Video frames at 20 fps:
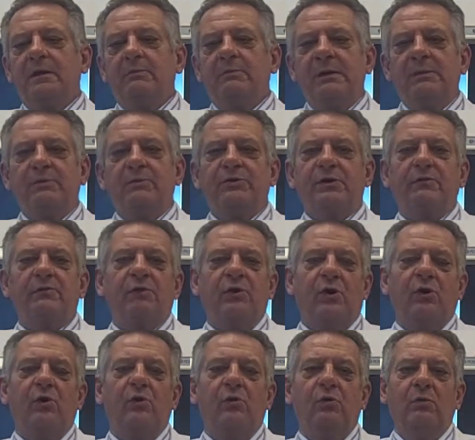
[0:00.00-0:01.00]
People don't
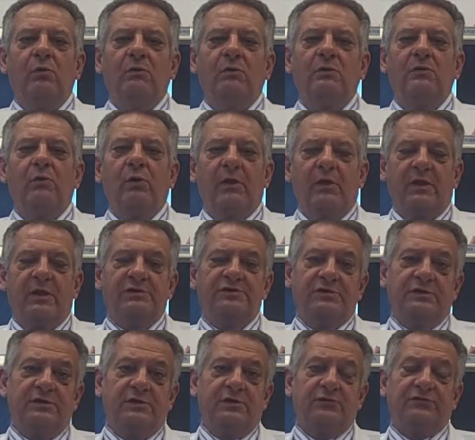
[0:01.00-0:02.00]
know whether they
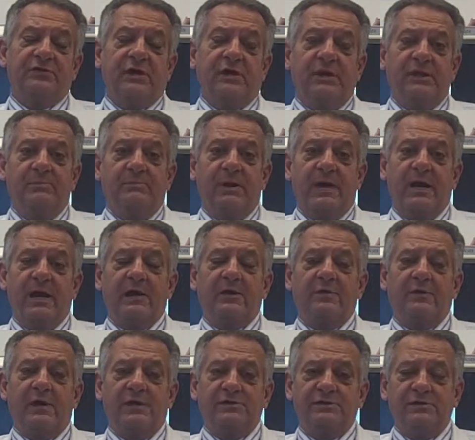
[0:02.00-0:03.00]
should use a heat pack
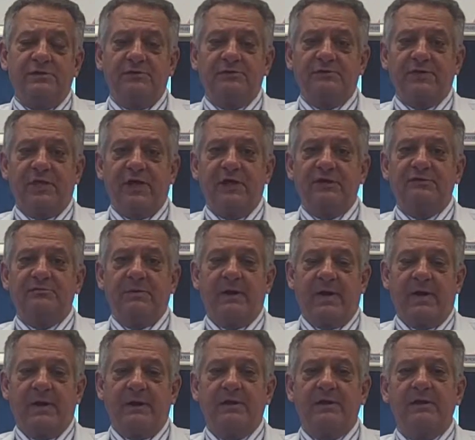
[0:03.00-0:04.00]
or they should use an ice
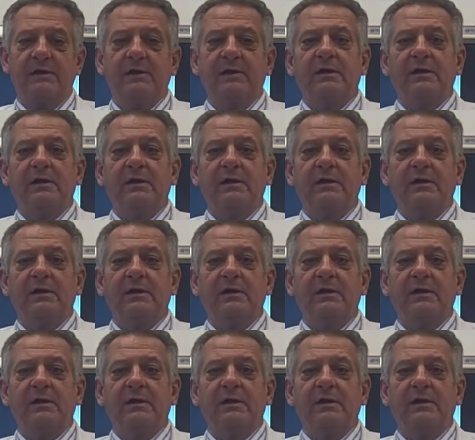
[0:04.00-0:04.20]
pack.